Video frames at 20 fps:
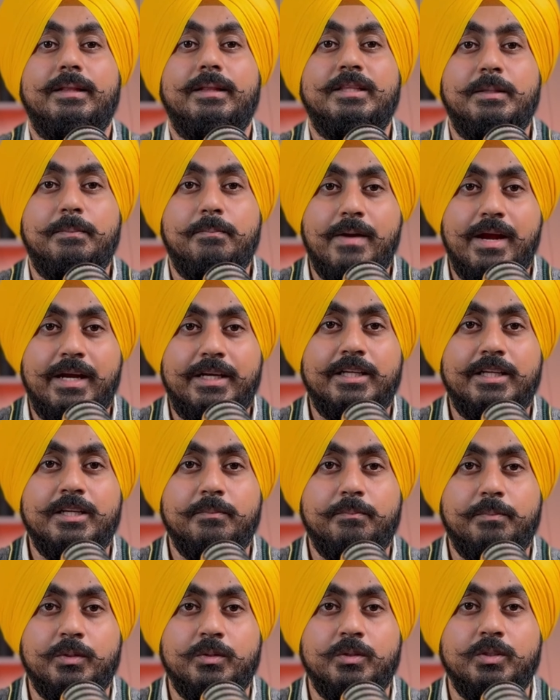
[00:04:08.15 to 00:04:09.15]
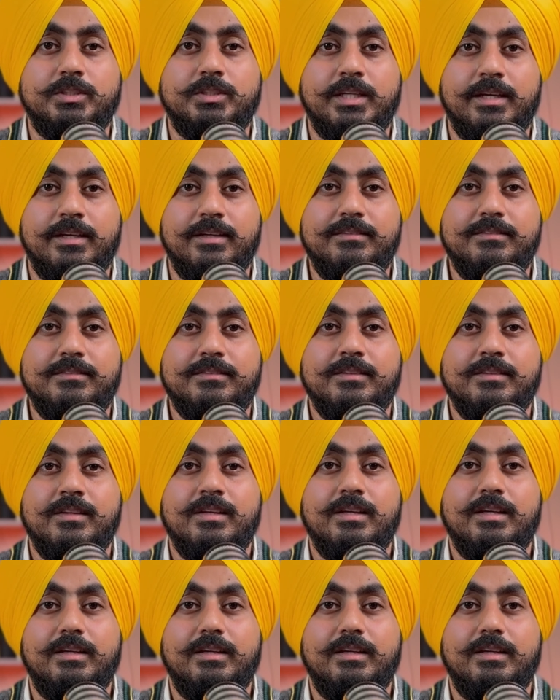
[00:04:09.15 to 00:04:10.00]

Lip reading: The better approach is